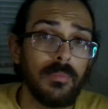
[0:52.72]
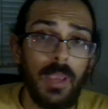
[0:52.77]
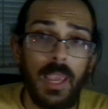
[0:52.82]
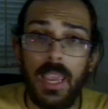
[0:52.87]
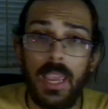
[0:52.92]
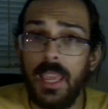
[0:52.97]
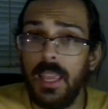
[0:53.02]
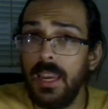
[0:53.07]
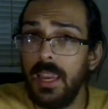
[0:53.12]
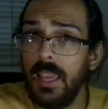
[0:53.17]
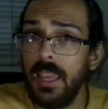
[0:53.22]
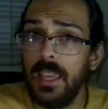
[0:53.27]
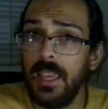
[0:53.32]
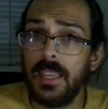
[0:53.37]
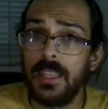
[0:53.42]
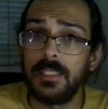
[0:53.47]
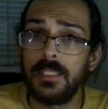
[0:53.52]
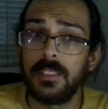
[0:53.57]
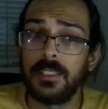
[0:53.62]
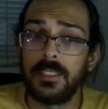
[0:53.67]
It
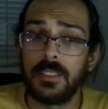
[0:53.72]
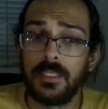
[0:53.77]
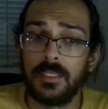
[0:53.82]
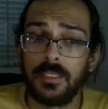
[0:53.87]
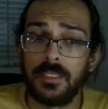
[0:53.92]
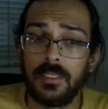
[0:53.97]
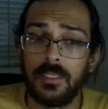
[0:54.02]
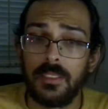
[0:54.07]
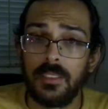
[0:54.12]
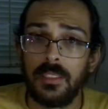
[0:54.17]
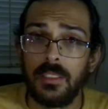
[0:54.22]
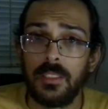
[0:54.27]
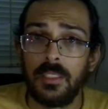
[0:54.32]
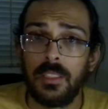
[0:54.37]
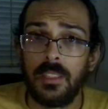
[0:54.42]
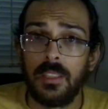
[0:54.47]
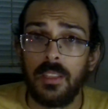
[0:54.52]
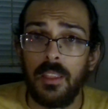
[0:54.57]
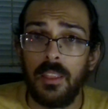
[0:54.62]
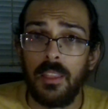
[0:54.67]
is
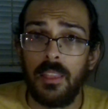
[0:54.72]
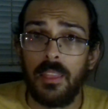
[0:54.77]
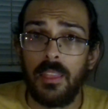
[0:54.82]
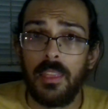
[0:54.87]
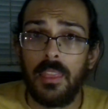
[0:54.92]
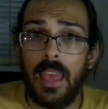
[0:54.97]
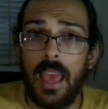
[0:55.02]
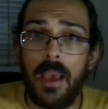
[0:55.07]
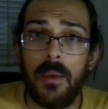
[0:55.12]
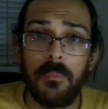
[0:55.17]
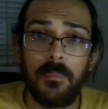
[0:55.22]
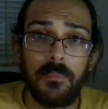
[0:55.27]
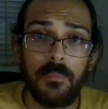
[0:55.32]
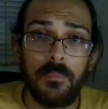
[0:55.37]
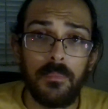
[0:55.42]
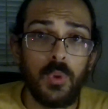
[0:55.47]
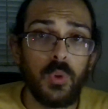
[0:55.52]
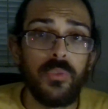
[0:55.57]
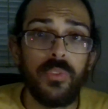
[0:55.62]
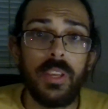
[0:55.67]
that
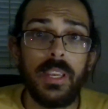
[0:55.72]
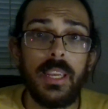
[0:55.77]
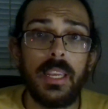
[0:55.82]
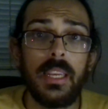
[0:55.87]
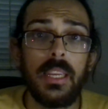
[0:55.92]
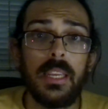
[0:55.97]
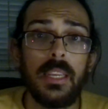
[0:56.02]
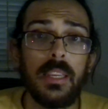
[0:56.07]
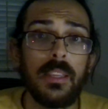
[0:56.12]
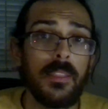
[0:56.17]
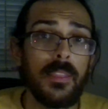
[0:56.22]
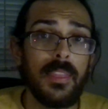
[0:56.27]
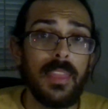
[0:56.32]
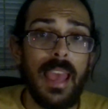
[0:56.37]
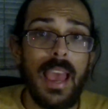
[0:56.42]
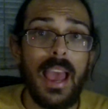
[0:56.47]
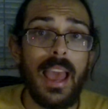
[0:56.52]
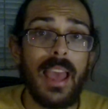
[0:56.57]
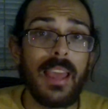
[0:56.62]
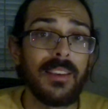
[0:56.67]
movie
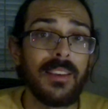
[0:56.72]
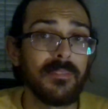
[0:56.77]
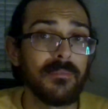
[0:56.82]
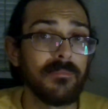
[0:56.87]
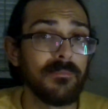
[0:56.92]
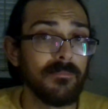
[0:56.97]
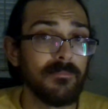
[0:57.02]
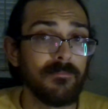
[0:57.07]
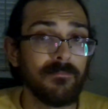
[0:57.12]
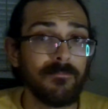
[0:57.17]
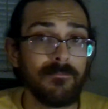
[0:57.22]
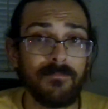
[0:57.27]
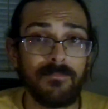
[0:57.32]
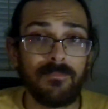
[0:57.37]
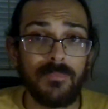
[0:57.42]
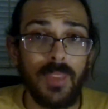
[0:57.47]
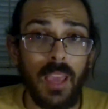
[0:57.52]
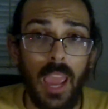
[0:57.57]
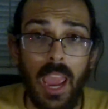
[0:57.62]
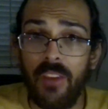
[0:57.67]
that
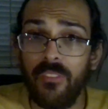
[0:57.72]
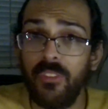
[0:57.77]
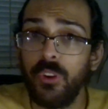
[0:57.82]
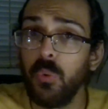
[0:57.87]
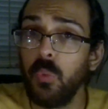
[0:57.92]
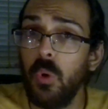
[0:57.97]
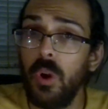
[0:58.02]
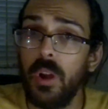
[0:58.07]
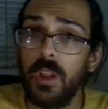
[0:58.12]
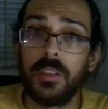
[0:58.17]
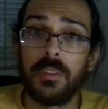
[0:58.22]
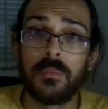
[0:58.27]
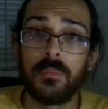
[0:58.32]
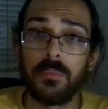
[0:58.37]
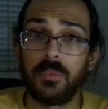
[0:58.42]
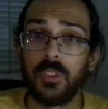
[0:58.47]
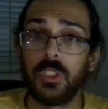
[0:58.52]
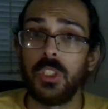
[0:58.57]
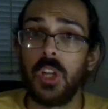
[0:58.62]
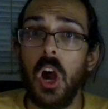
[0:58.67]
everyone
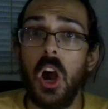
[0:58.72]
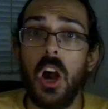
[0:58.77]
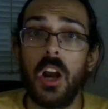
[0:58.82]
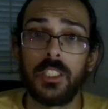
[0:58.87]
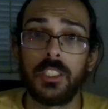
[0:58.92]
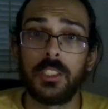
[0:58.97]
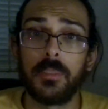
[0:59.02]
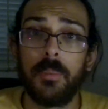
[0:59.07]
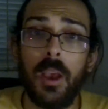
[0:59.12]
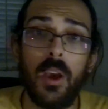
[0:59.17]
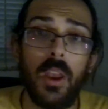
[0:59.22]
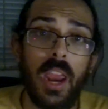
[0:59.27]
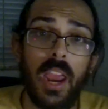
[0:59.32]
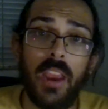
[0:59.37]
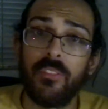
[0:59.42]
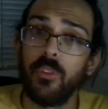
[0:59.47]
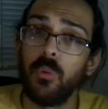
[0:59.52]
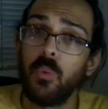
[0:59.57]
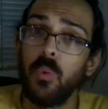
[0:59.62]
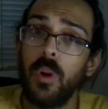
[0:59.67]
talks about,
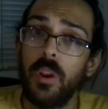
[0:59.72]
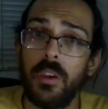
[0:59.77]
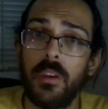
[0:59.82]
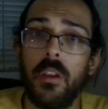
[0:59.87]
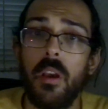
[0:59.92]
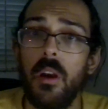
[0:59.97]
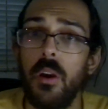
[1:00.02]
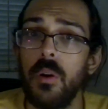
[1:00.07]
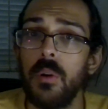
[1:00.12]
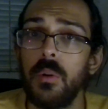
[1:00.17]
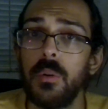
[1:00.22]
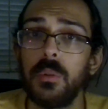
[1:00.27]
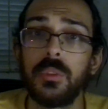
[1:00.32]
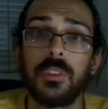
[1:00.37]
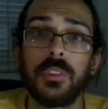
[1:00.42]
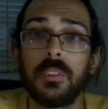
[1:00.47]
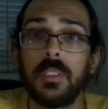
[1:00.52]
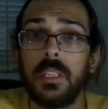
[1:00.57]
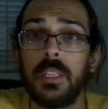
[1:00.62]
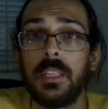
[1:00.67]
everyone
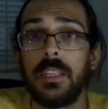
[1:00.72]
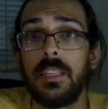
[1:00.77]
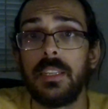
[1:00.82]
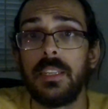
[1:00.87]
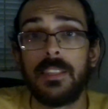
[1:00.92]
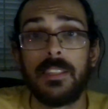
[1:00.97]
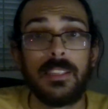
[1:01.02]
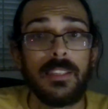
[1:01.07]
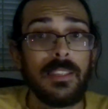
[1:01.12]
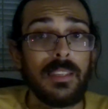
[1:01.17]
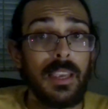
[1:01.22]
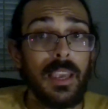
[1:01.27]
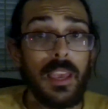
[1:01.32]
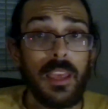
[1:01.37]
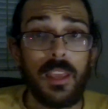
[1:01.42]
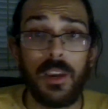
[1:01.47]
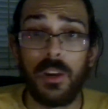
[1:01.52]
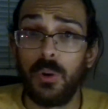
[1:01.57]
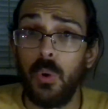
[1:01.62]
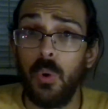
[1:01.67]
knows,
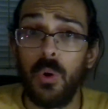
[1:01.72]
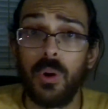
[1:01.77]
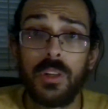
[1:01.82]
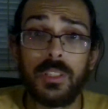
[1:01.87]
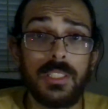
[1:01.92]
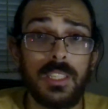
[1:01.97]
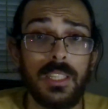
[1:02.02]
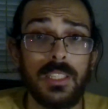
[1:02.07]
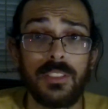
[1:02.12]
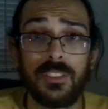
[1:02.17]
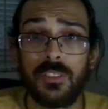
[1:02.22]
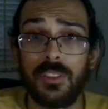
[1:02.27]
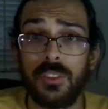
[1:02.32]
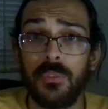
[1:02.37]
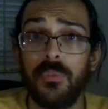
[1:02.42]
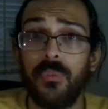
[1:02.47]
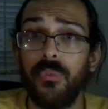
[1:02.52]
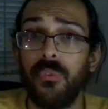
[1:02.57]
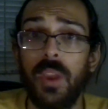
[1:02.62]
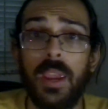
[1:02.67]
and of course, it's the
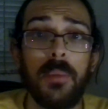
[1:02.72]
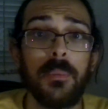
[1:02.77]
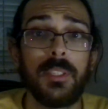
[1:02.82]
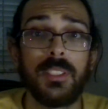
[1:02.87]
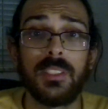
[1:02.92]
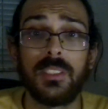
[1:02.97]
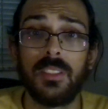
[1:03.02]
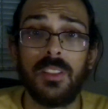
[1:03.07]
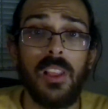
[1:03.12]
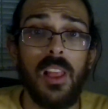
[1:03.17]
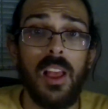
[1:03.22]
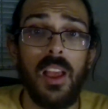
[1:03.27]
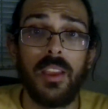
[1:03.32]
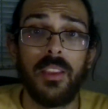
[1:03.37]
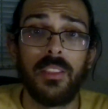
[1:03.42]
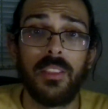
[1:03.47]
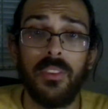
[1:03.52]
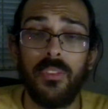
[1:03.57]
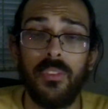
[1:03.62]
famous the